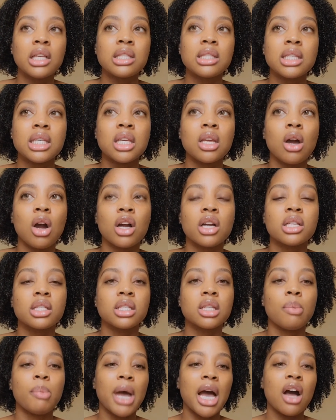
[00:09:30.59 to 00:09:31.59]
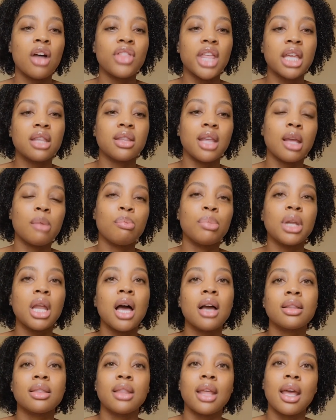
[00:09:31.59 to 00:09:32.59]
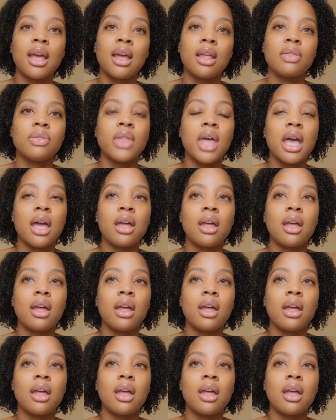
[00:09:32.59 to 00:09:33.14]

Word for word: see or somehow they, they block that,